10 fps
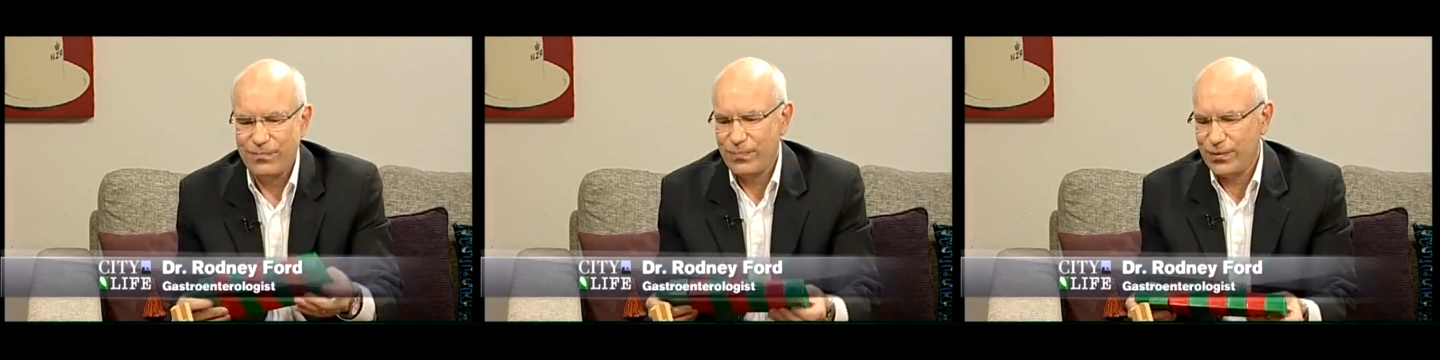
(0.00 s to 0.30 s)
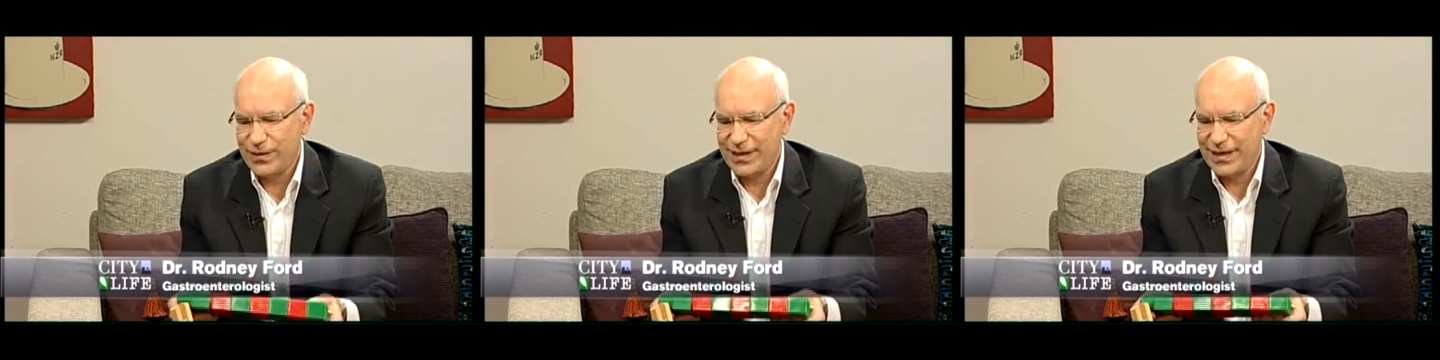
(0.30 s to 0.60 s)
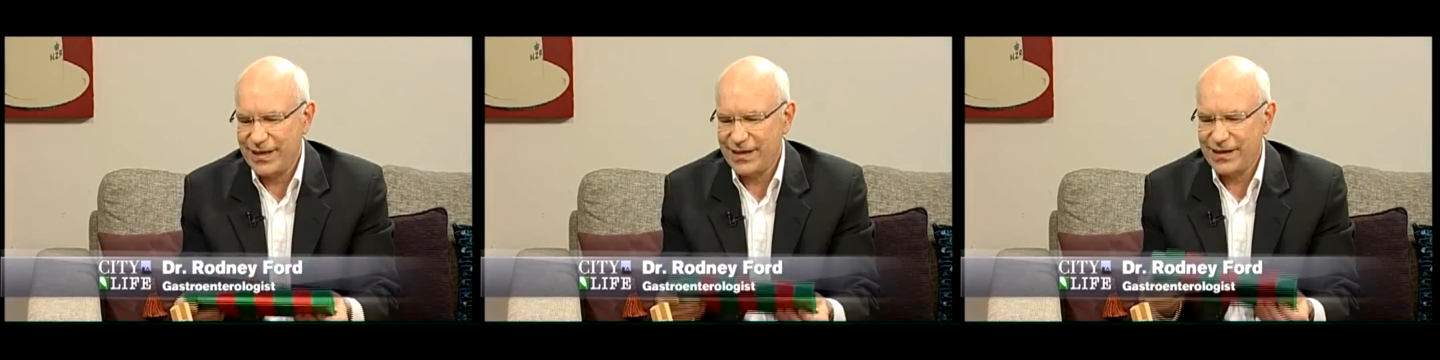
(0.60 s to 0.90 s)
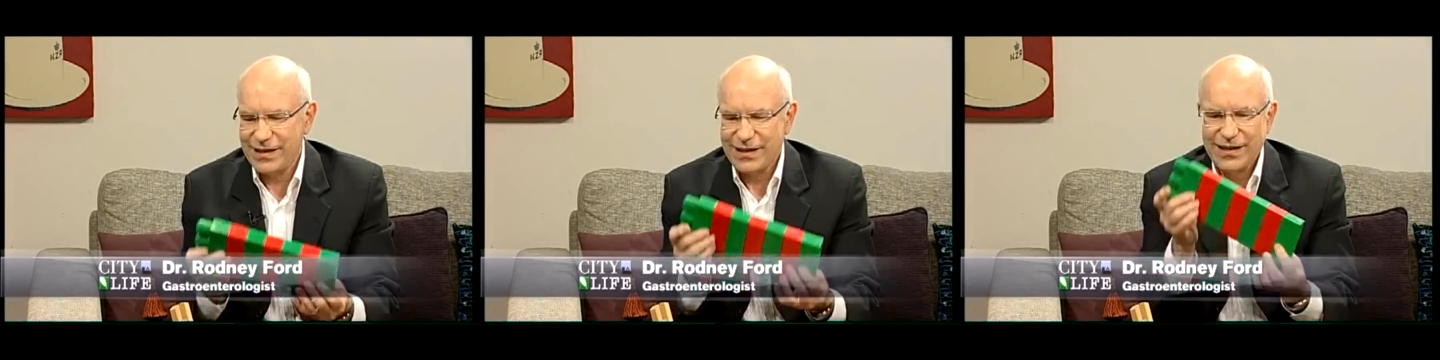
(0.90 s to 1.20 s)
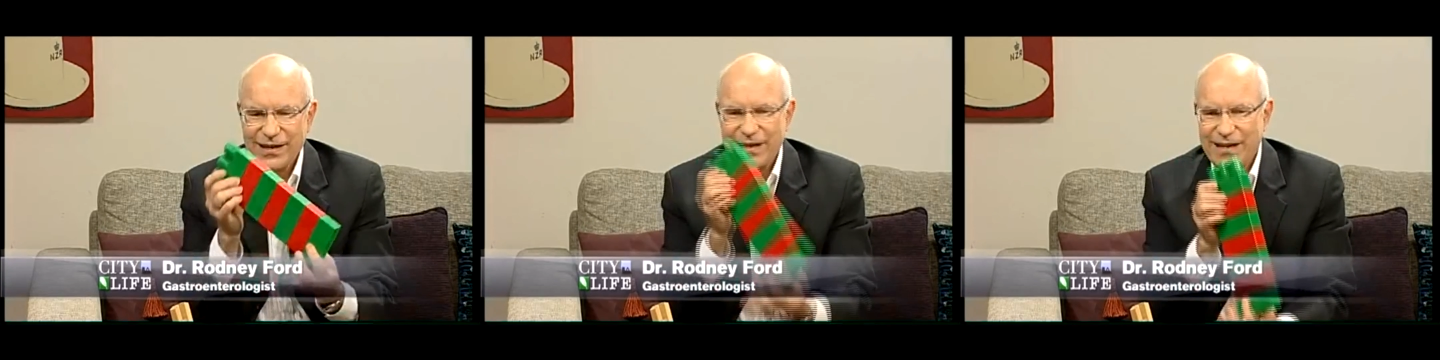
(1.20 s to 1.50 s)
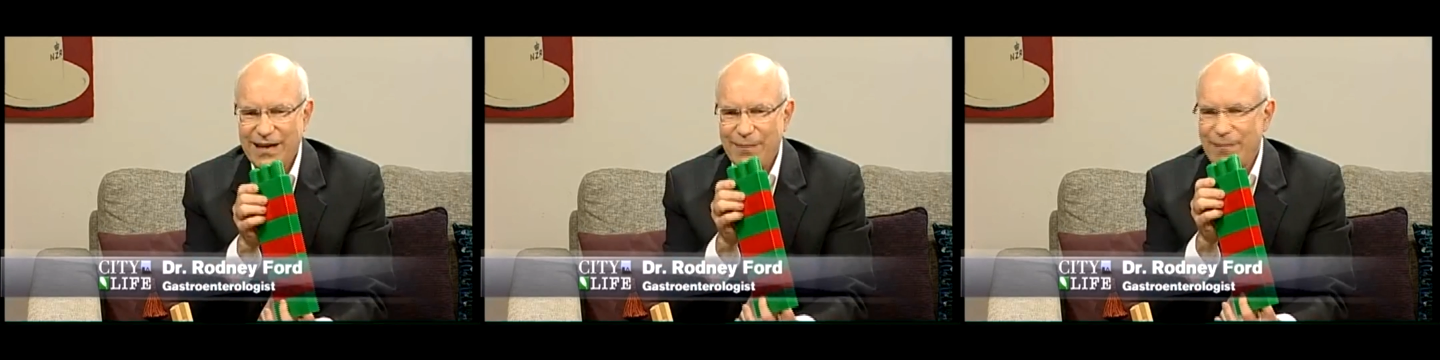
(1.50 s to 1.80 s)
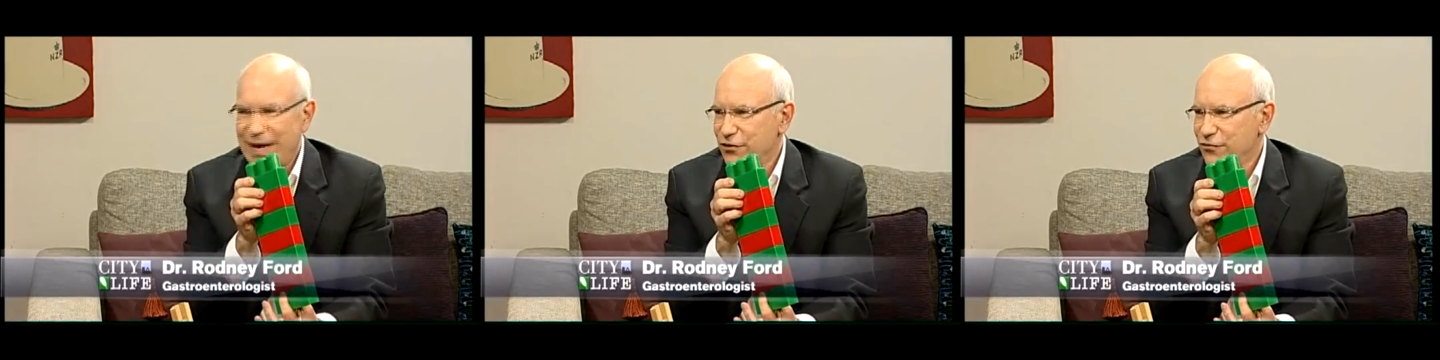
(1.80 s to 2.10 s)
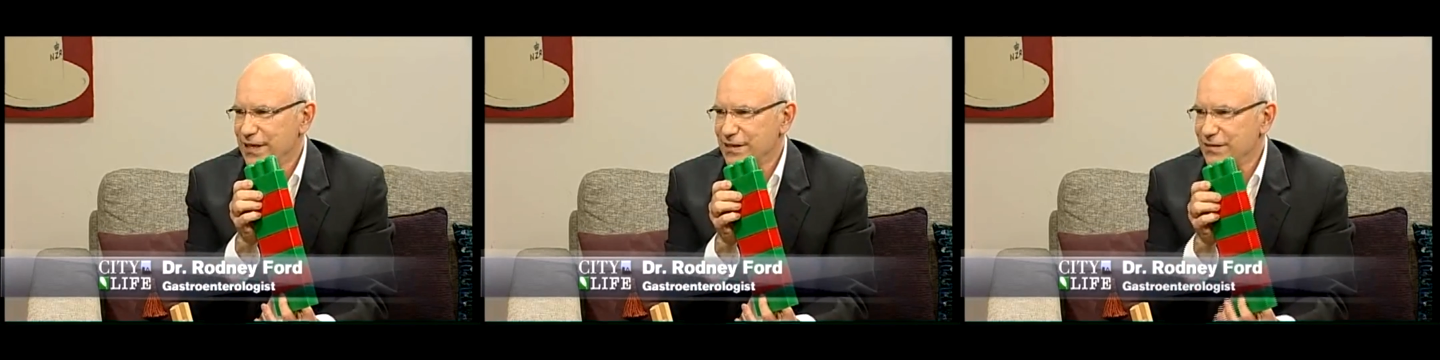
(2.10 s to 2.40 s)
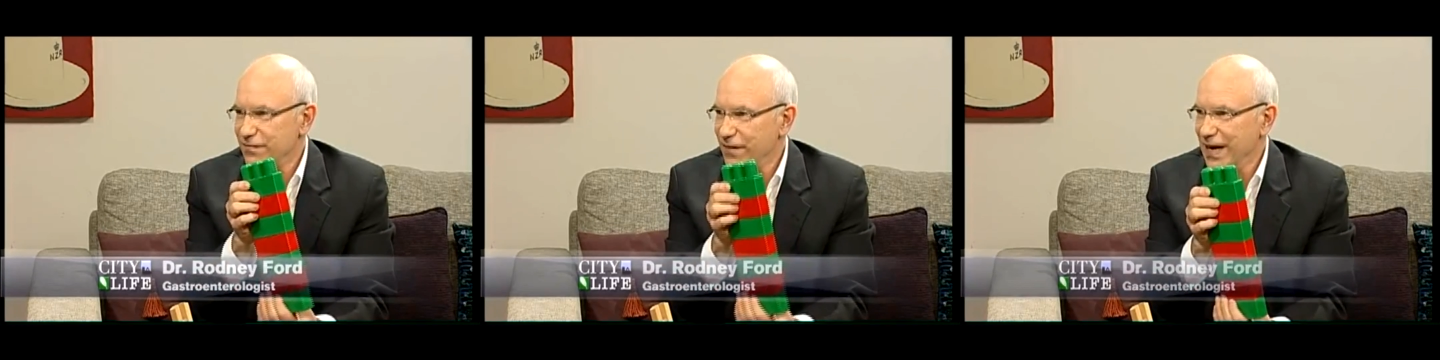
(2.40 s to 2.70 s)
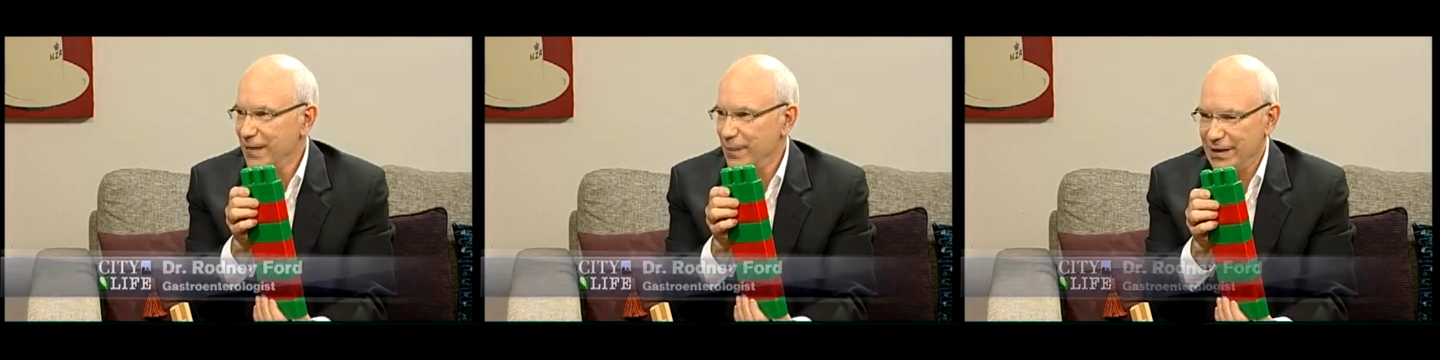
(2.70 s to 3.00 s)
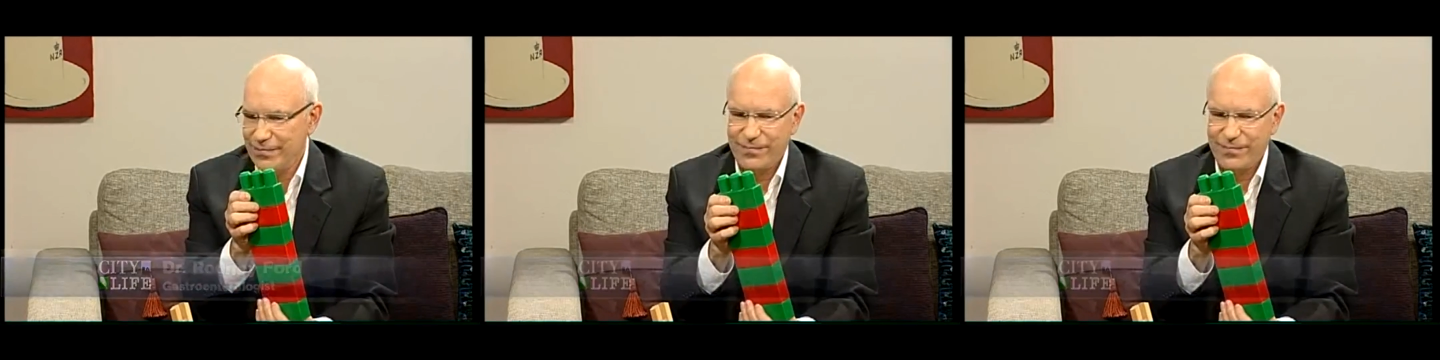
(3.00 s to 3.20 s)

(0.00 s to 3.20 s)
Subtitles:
put in a matrix of fibre.